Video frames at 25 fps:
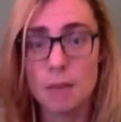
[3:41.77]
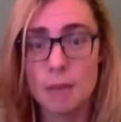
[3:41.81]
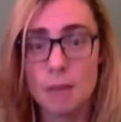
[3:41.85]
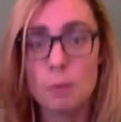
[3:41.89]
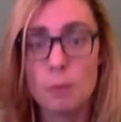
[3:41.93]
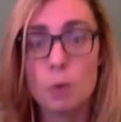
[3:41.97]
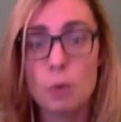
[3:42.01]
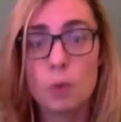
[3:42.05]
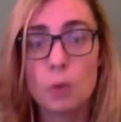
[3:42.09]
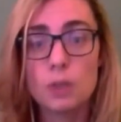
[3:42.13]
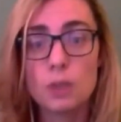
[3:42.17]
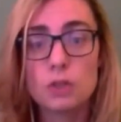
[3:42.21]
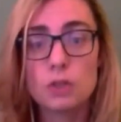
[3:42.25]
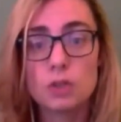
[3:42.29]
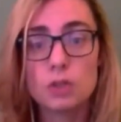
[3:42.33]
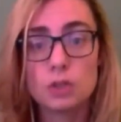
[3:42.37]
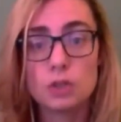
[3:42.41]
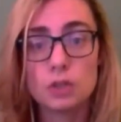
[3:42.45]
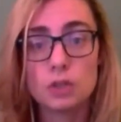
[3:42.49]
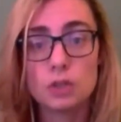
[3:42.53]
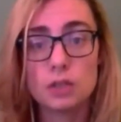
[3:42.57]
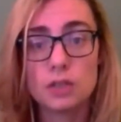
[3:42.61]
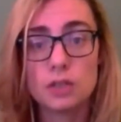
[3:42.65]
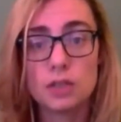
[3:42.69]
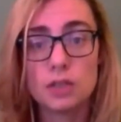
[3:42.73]
but once
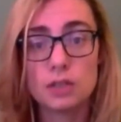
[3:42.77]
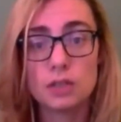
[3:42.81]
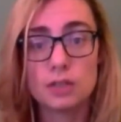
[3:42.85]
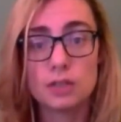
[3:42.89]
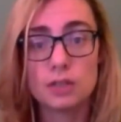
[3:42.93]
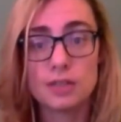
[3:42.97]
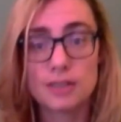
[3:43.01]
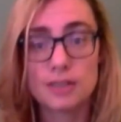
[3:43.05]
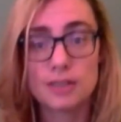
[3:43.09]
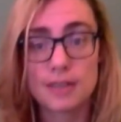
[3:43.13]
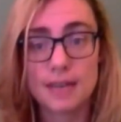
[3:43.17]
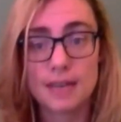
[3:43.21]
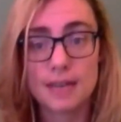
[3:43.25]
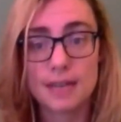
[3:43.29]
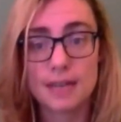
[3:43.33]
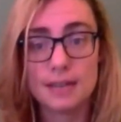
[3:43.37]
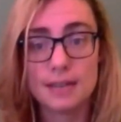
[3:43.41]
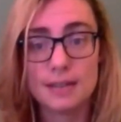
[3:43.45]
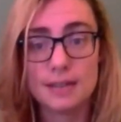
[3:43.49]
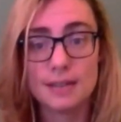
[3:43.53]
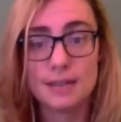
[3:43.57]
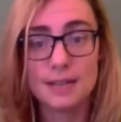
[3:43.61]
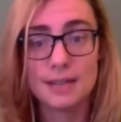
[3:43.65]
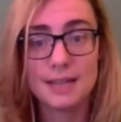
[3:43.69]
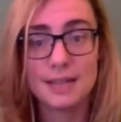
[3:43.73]
students
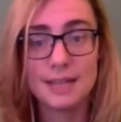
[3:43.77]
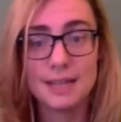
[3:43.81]
understand